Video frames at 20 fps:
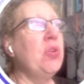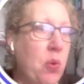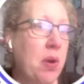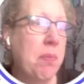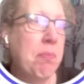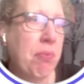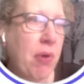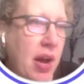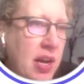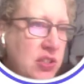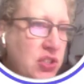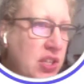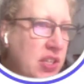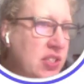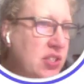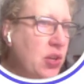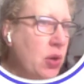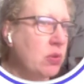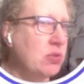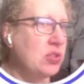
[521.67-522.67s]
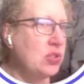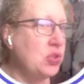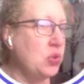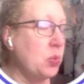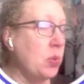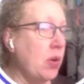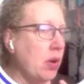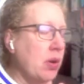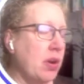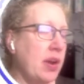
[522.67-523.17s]
You can figure out
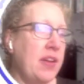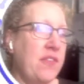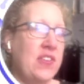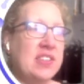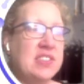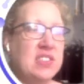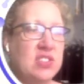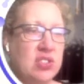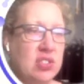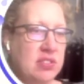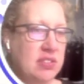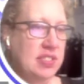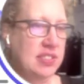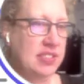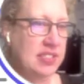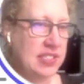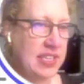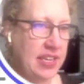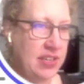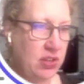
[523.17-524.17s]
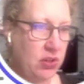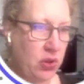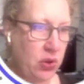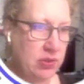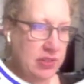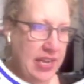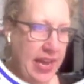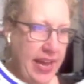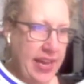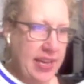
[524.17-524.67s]
what project it goes to, or if
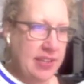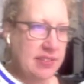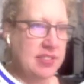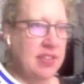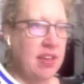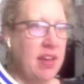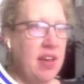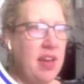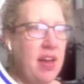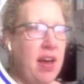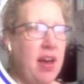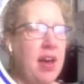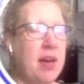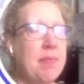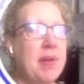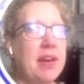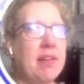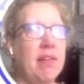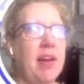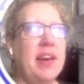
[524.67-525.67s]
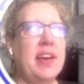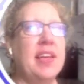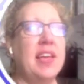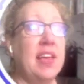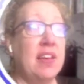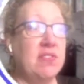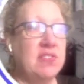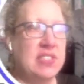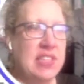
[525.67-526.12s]
it's just a standalone task,